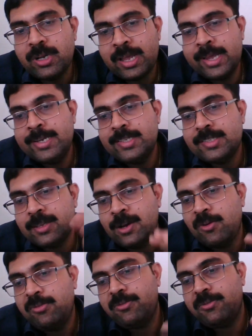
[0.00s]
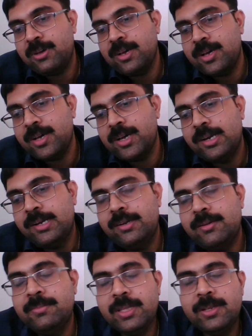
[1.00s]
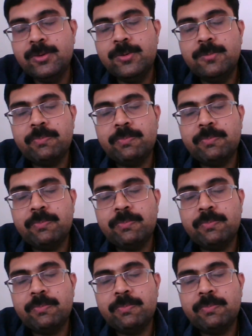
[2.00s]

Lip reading: kinds of you know